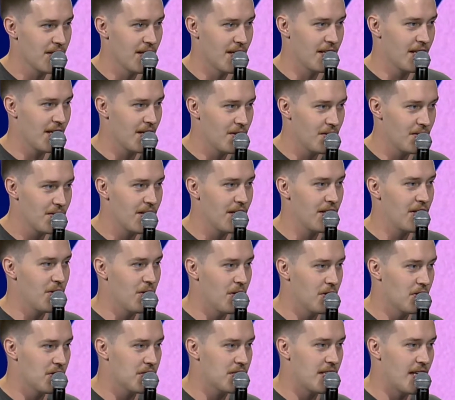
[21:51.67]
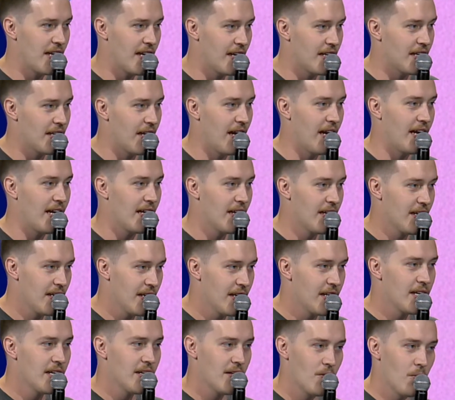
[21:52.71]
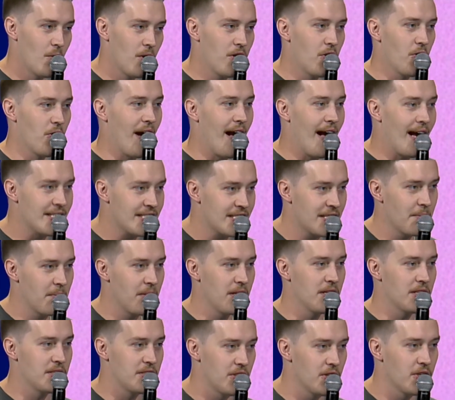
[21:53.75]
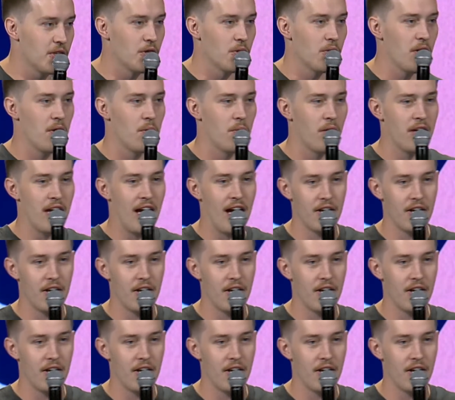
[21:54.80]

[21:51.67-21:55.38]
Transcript: Like, I don't think you understand like what you're asking me to do and what,